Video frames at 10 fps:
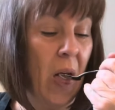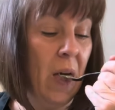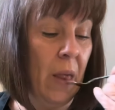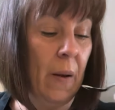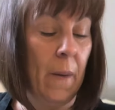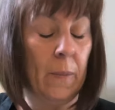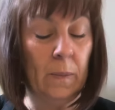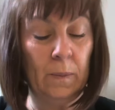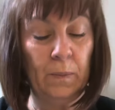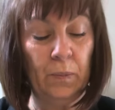
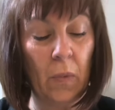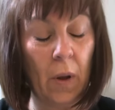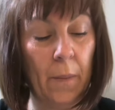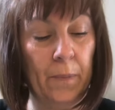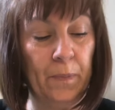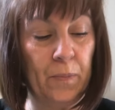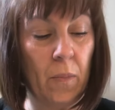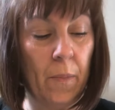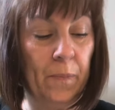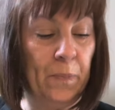
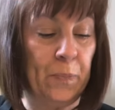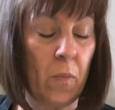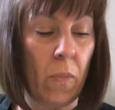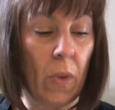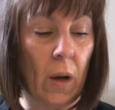No one is speaking in this clip.